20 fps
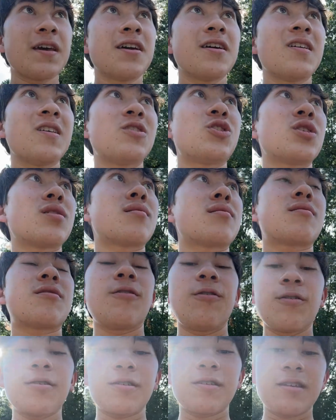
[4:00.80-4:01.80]
you should
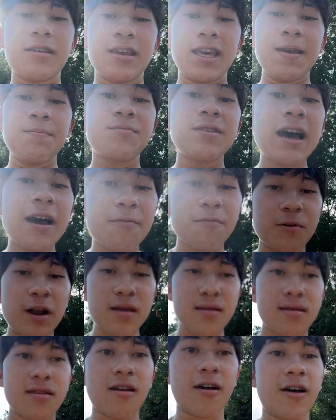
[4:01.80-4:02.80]
still keep that
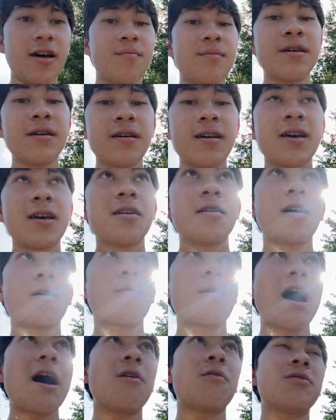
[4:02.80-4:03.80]
rest time
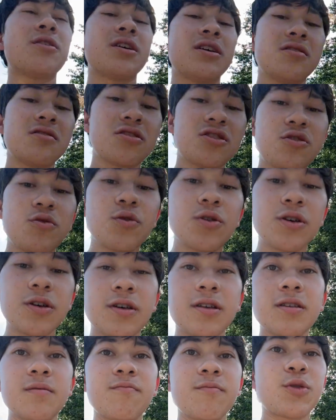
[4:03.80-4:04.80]
around 2 to
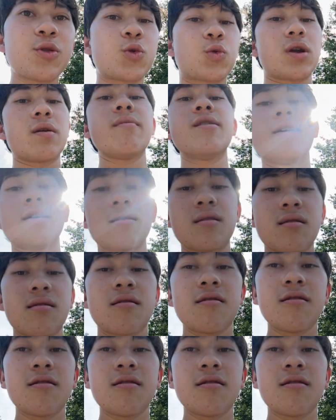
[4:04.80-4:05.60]
3 minutes,